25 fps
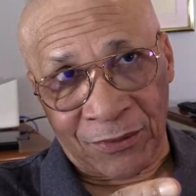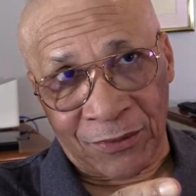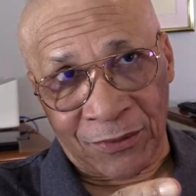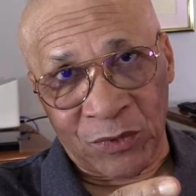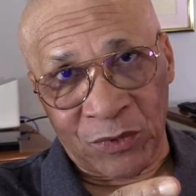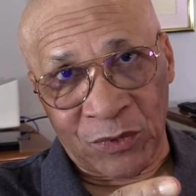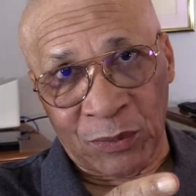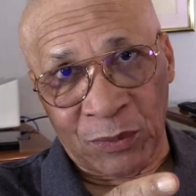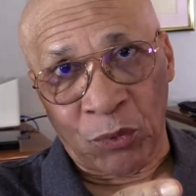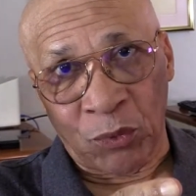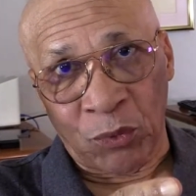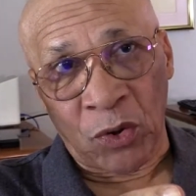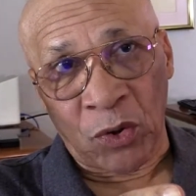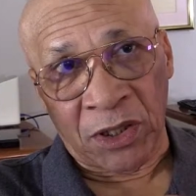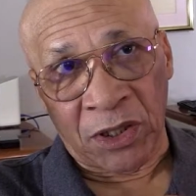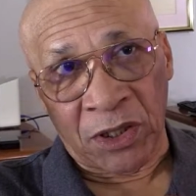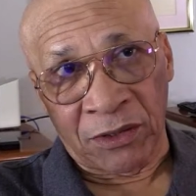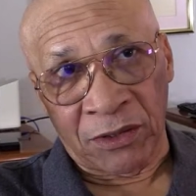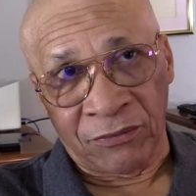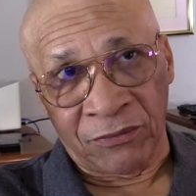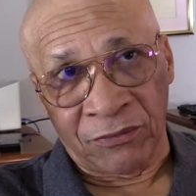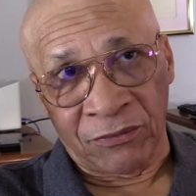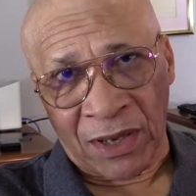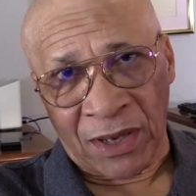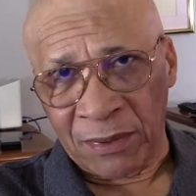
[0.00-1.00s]

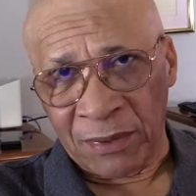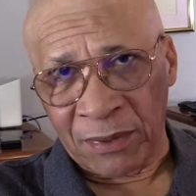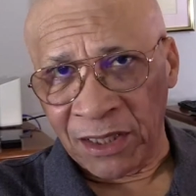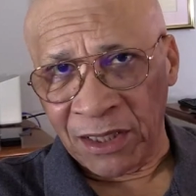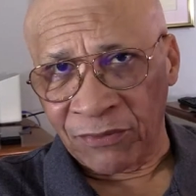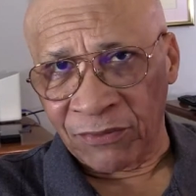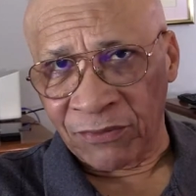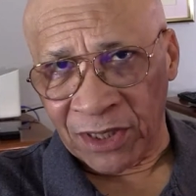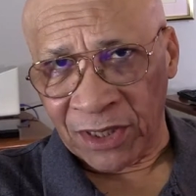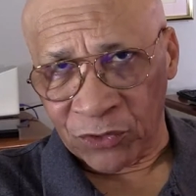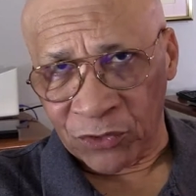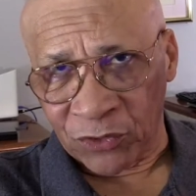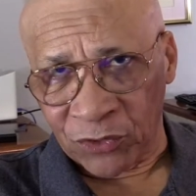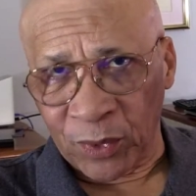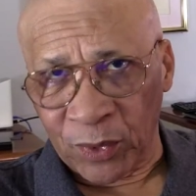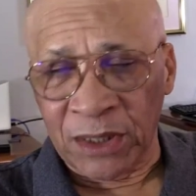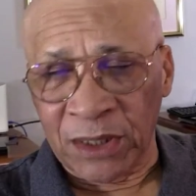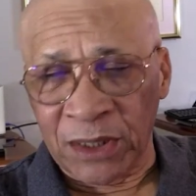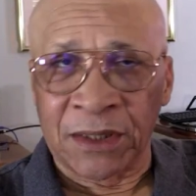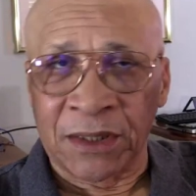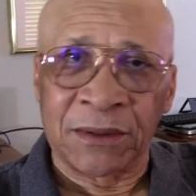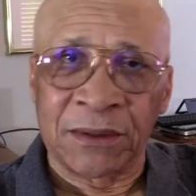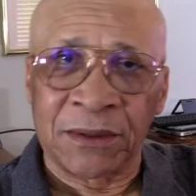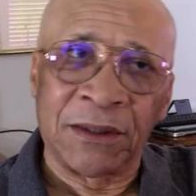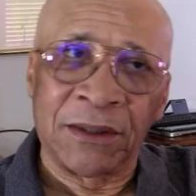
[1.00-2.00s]
deporting, I believe,
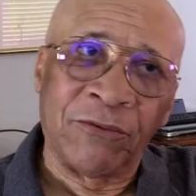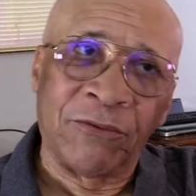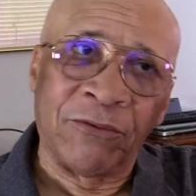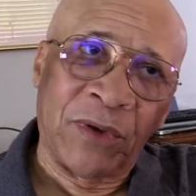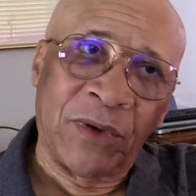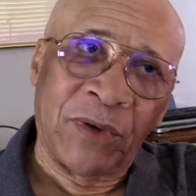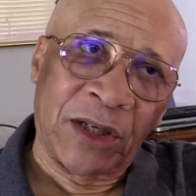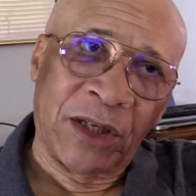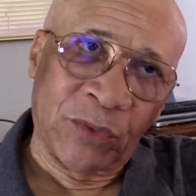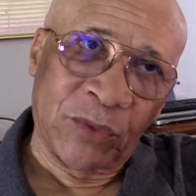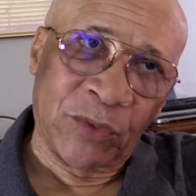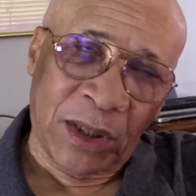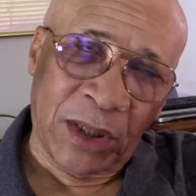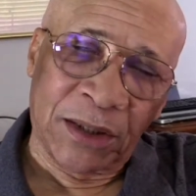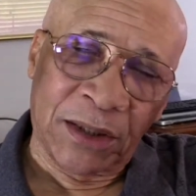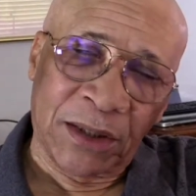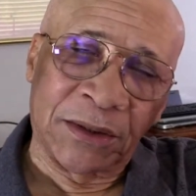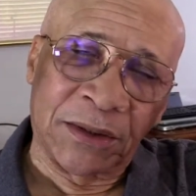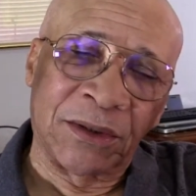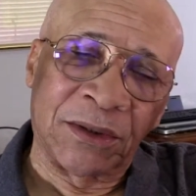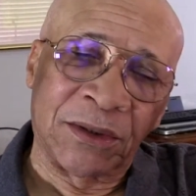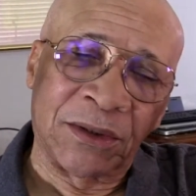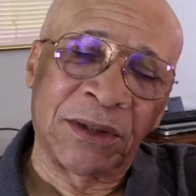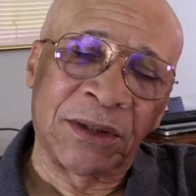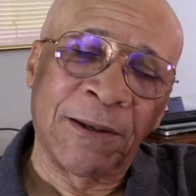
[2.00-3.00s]

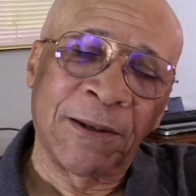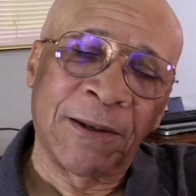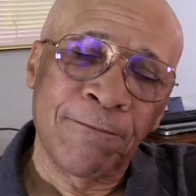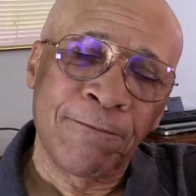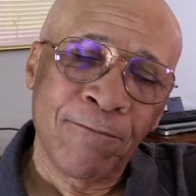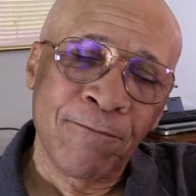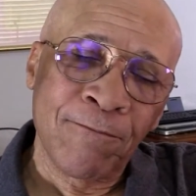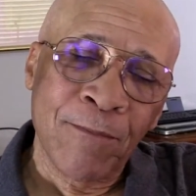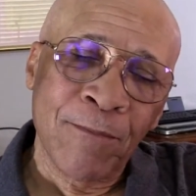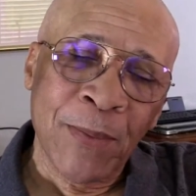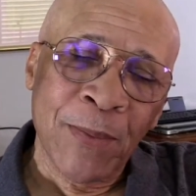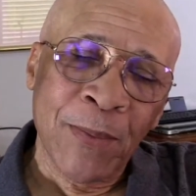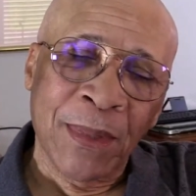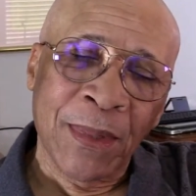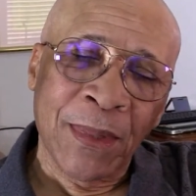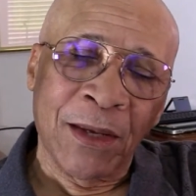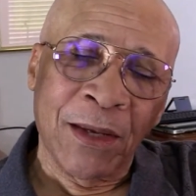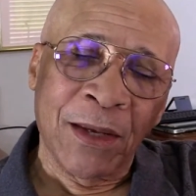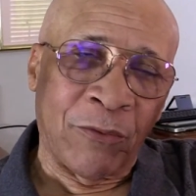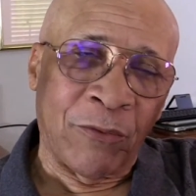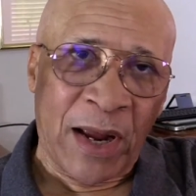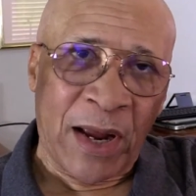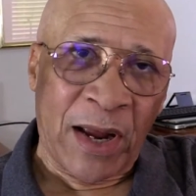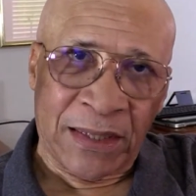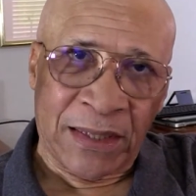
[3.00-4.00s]
Venezuelans
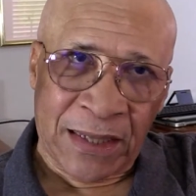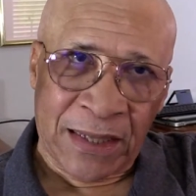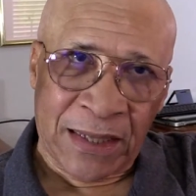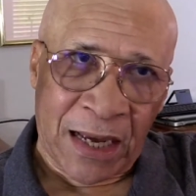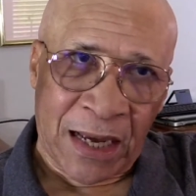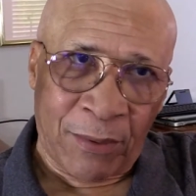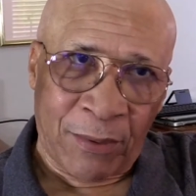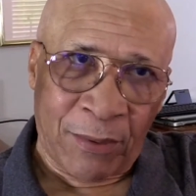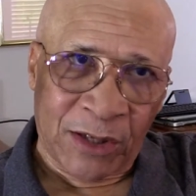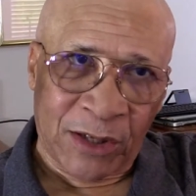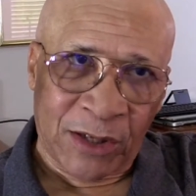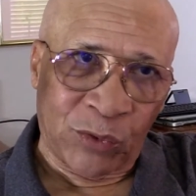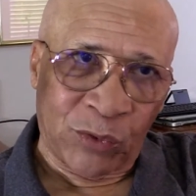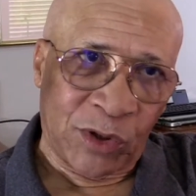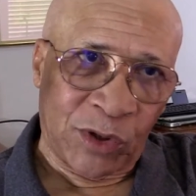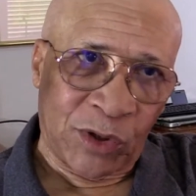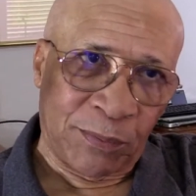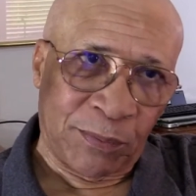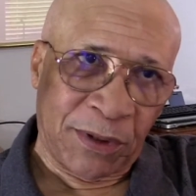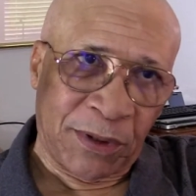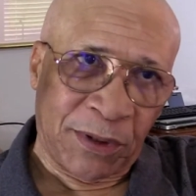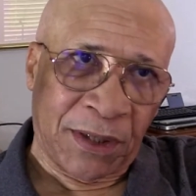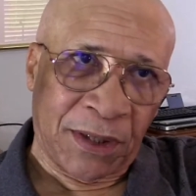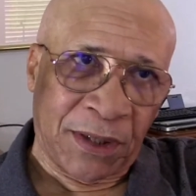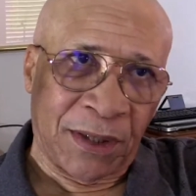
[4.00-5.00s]
right now as we
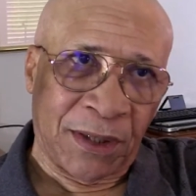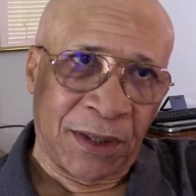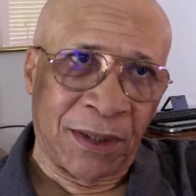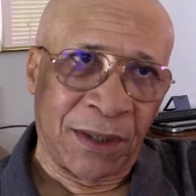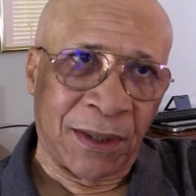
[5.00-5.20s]
speak.